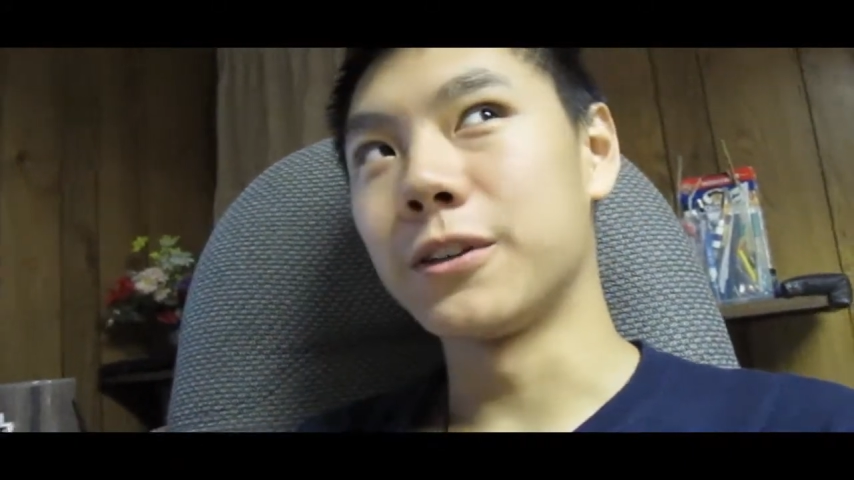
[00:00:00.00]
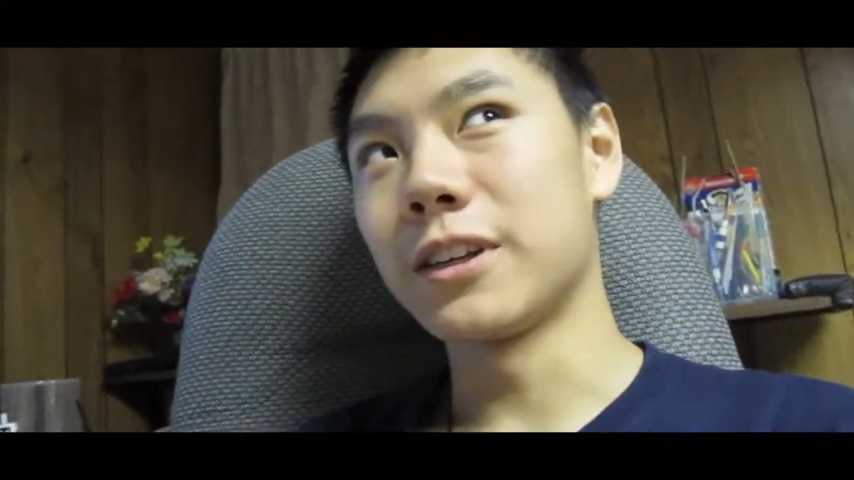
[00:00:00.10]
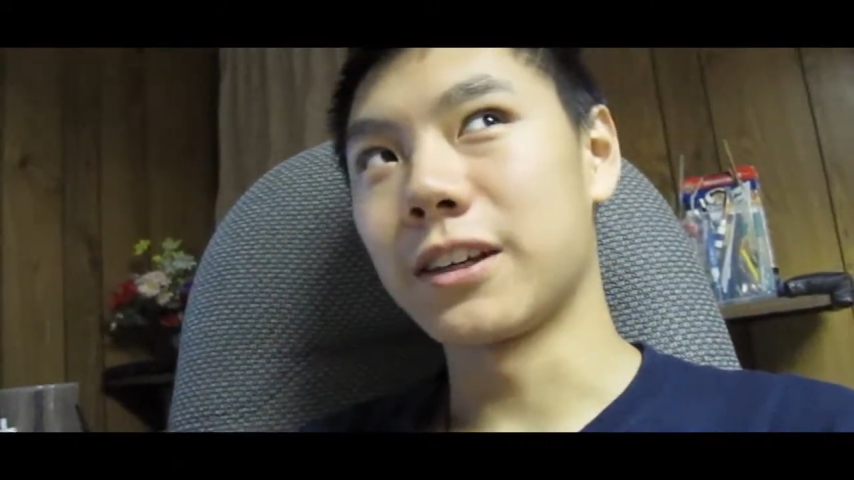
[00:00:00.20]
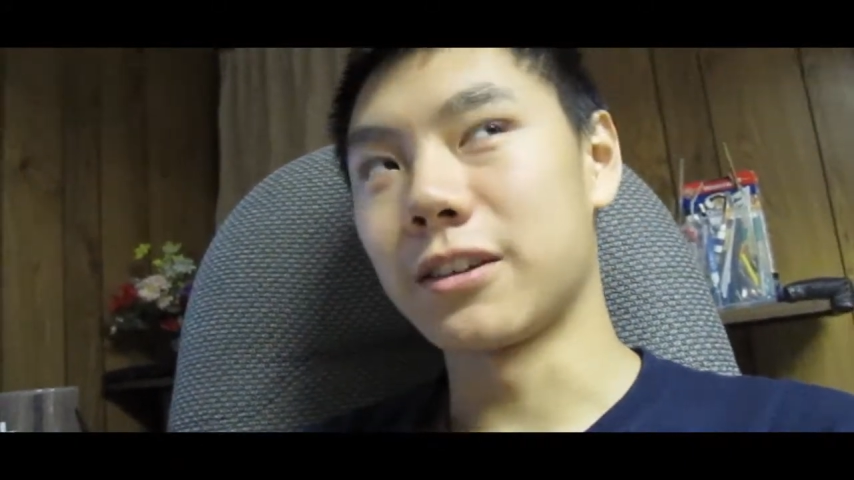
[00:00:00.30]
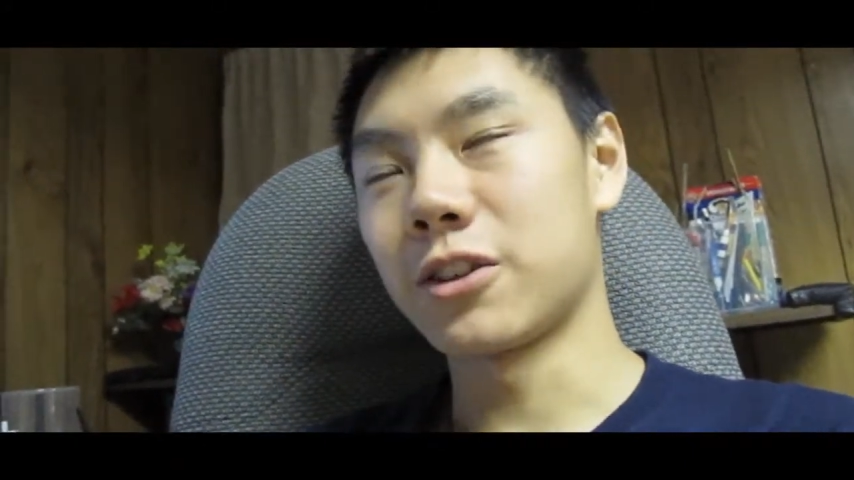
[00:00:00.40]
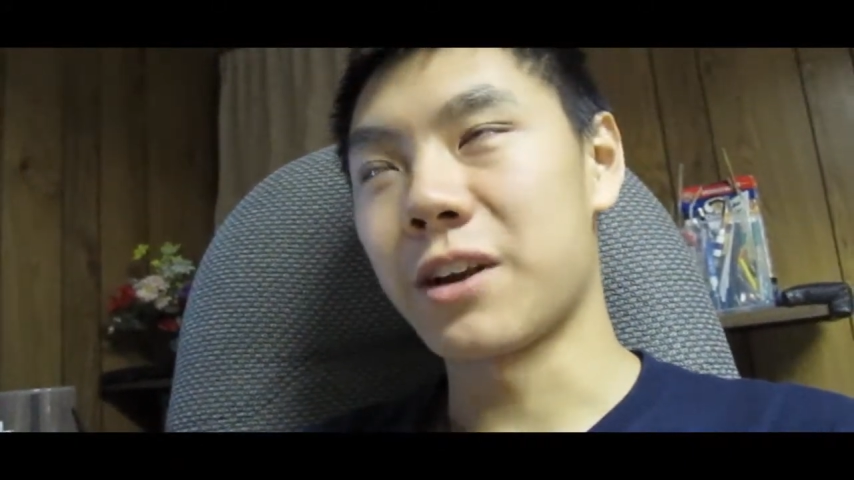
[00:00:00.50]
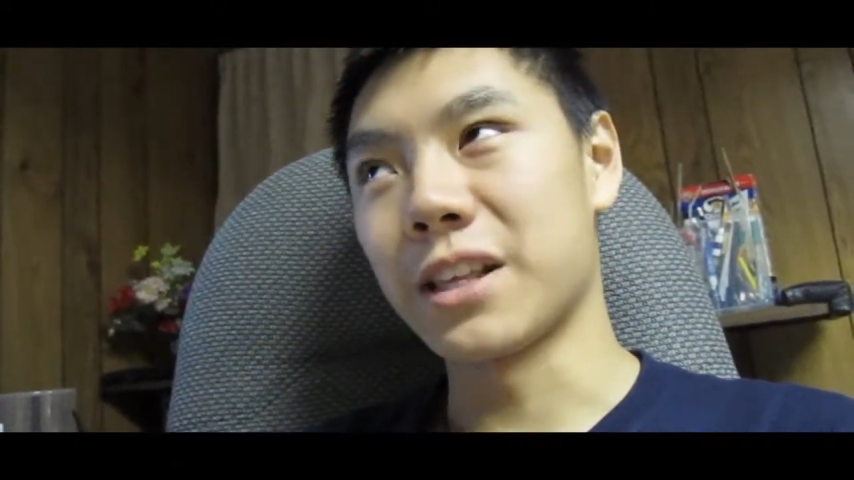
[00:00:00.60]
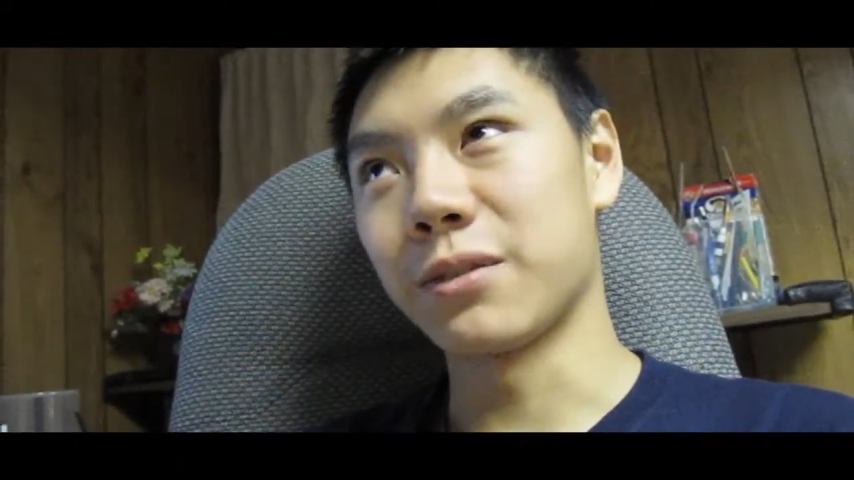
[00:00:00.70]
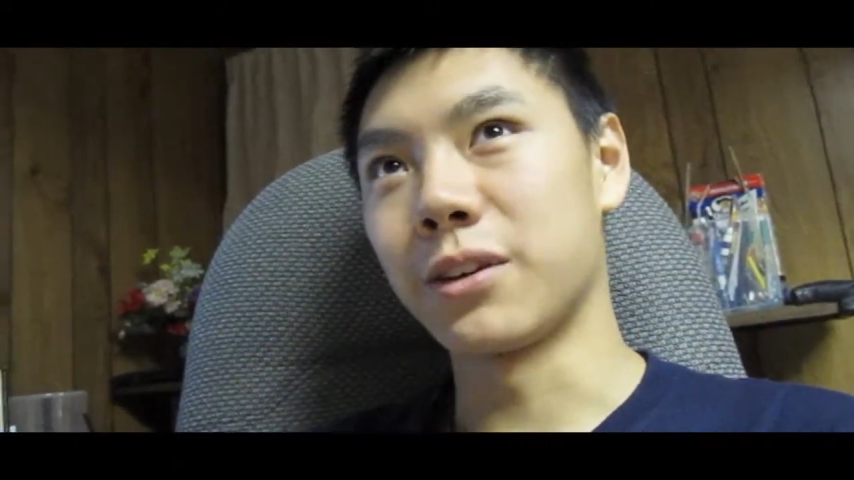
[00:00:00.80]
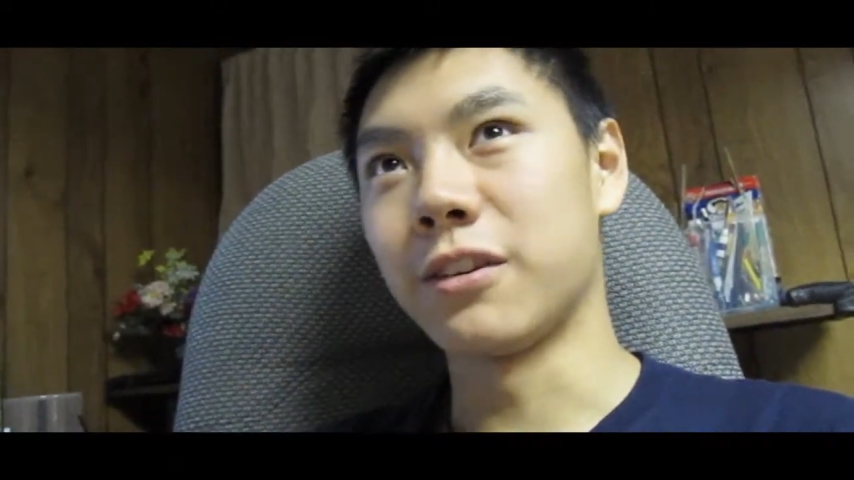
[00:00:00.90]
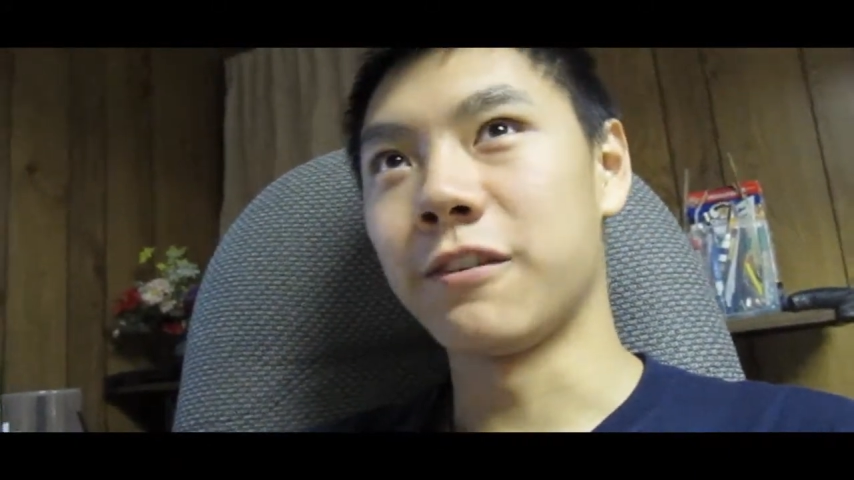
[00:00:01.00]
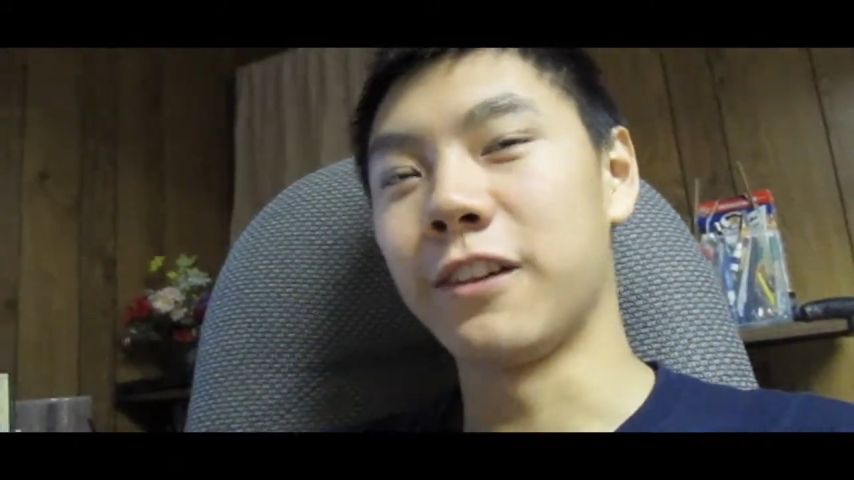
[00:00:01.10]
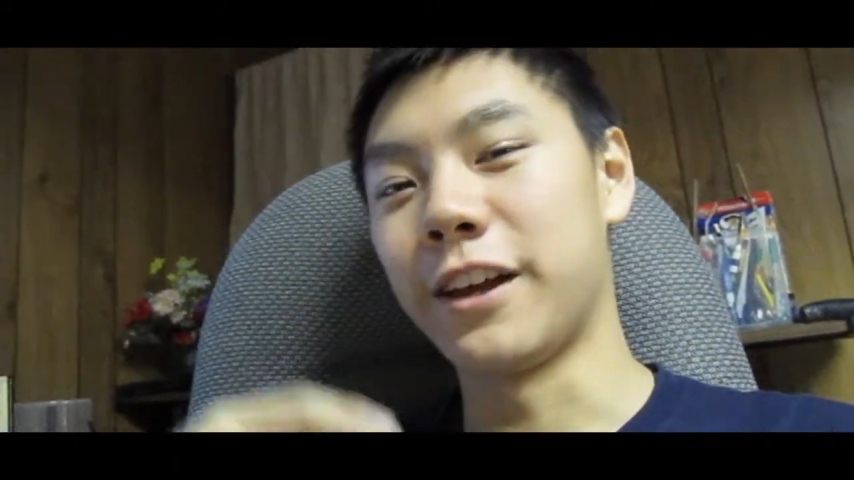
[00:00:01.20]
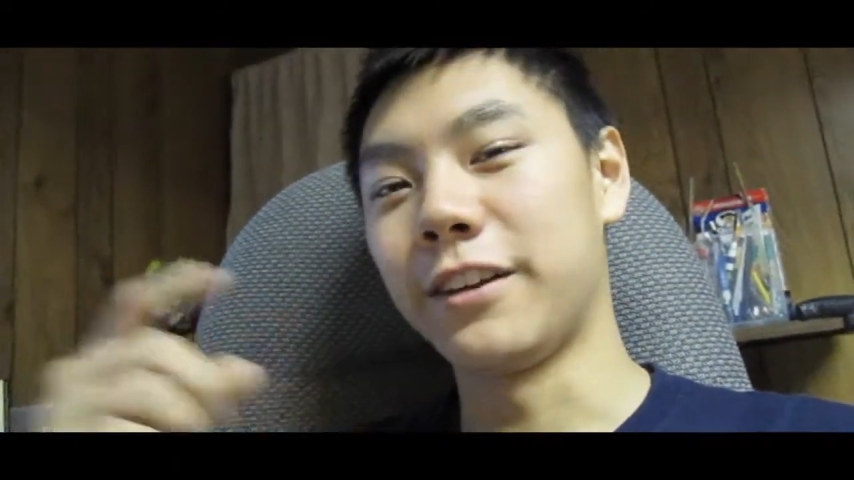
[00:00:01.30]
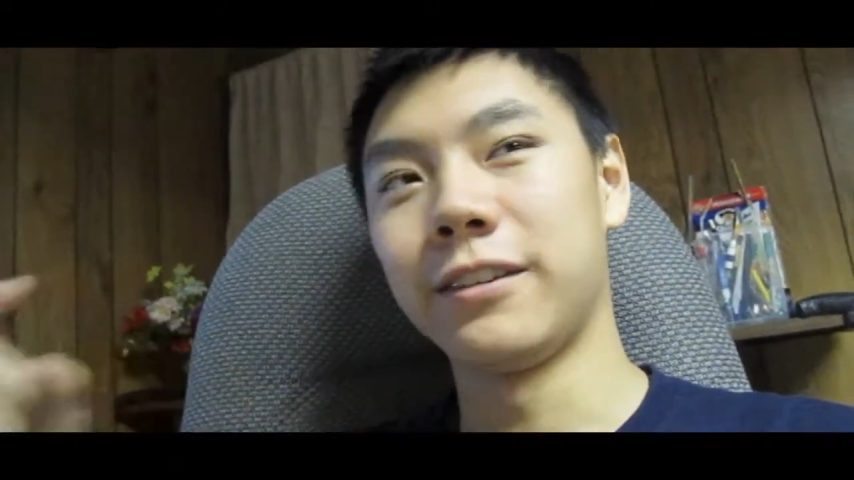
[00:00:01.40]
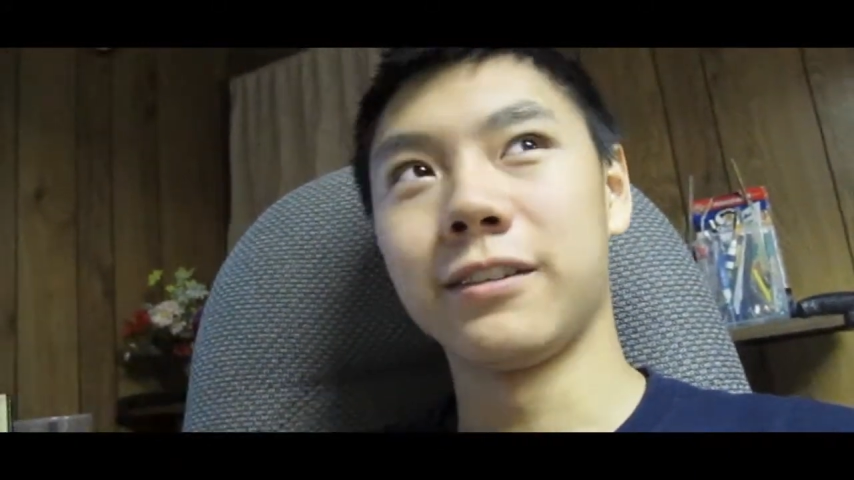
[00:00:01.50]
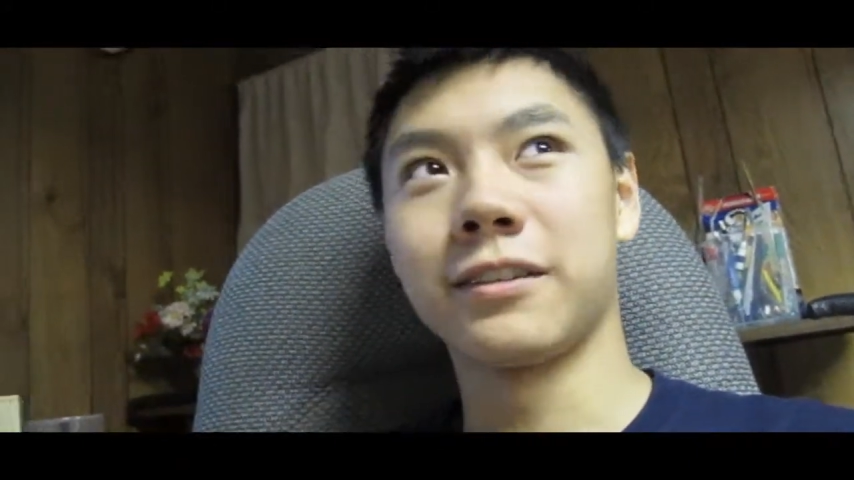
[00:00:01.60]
It's like a transfer flight,